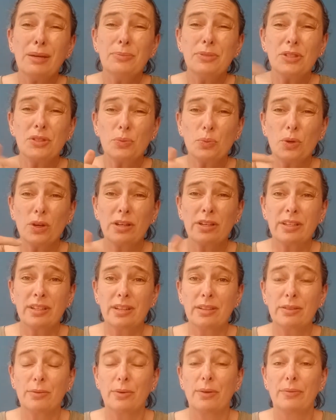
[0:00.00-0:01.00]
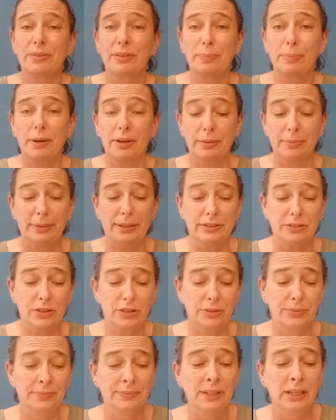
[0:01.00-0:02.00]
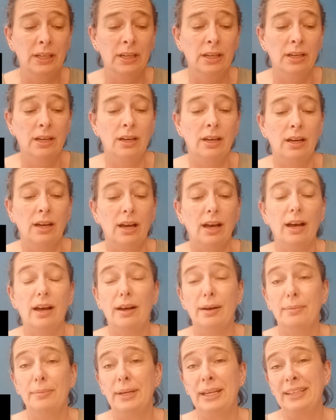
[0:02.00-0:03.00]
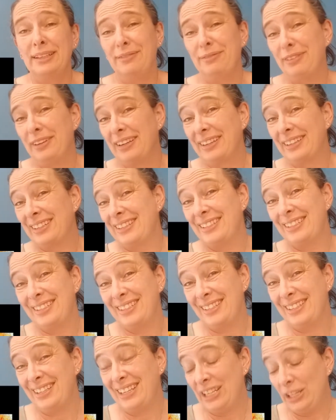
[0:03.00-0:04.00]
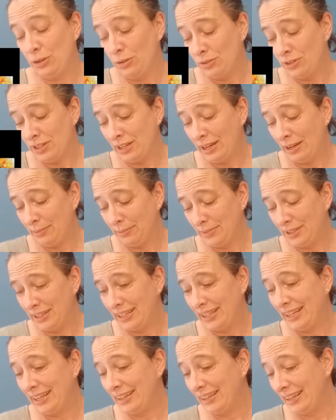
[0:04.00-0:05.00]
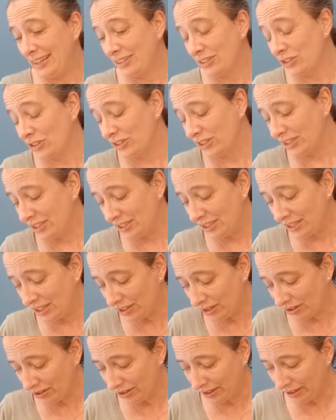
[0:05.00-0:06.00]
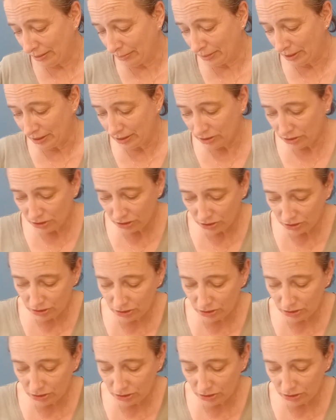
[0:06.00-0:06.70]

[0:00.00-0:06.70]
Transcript: just working on the one with the park bench. And in fact, because it's in the Q-snap, you can't actually see all that much.